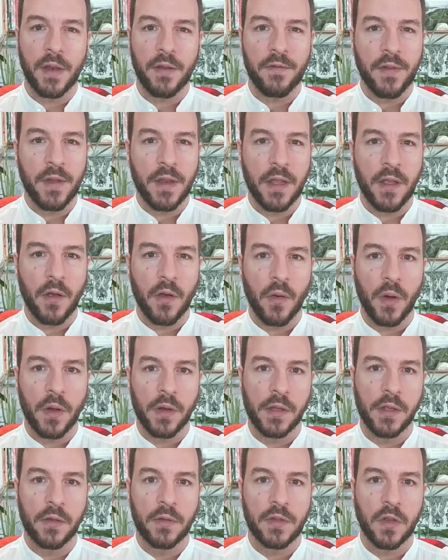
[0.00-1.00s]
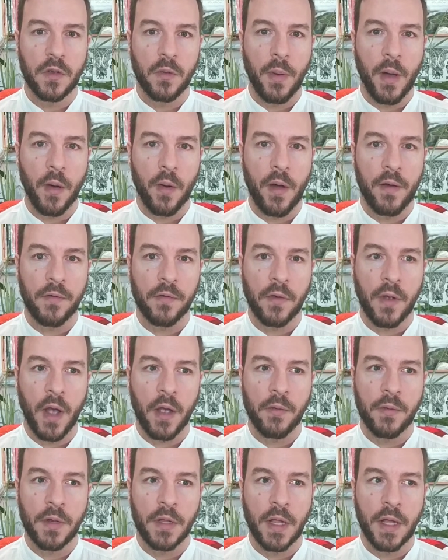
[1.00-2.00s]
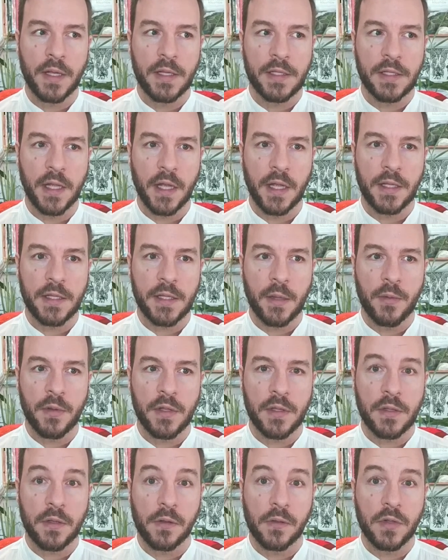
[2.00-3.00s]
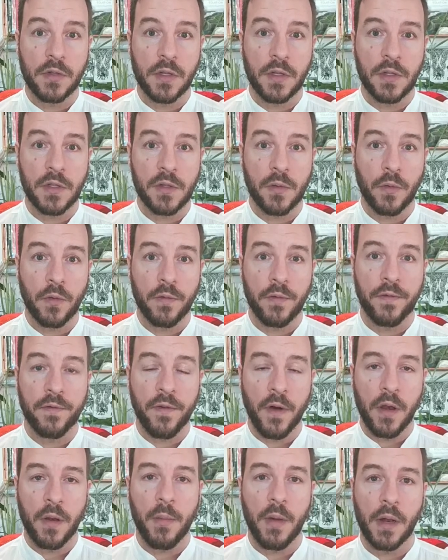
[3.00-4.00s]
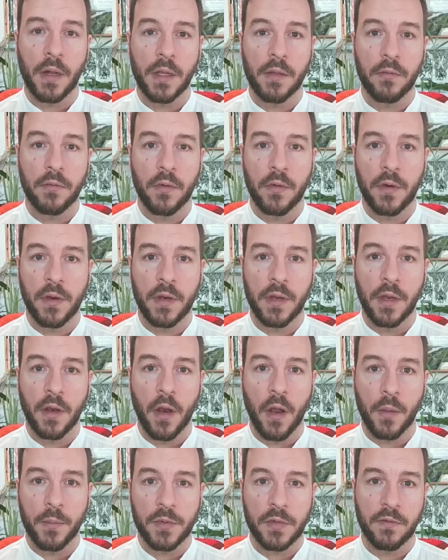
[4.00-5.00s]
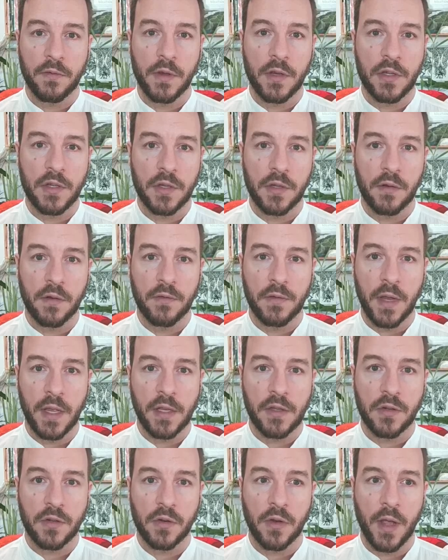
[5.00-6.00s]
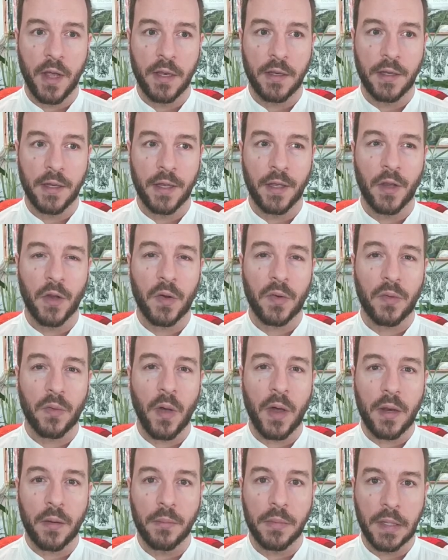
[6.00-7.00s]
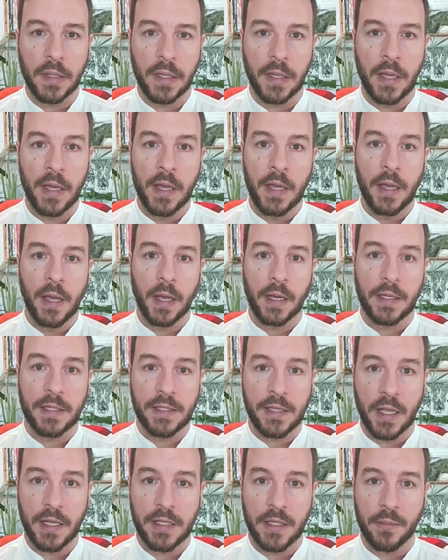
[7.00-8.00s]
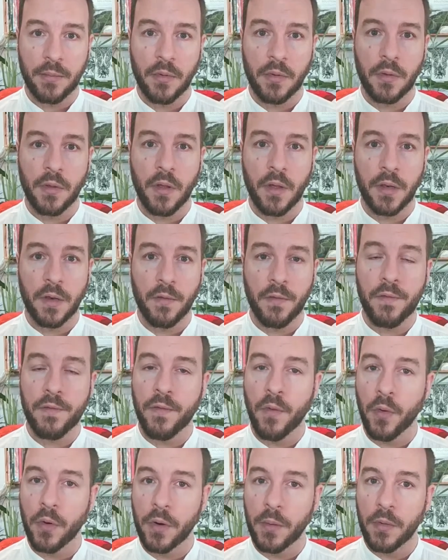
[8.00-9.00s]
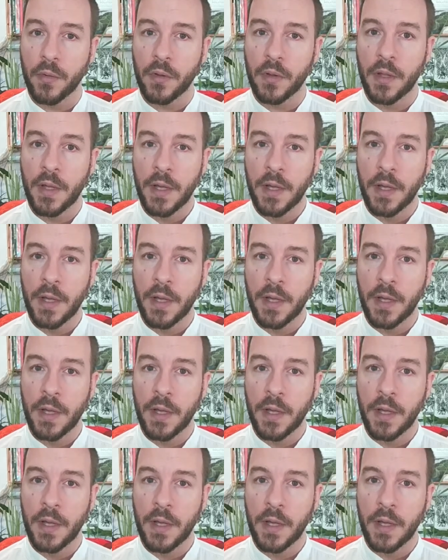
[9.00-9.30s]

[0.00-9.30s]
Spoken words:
video on YouTube, however, I realized that some of the solutions were fundamentally rooted in observation of nature and incredibly accessible and affordable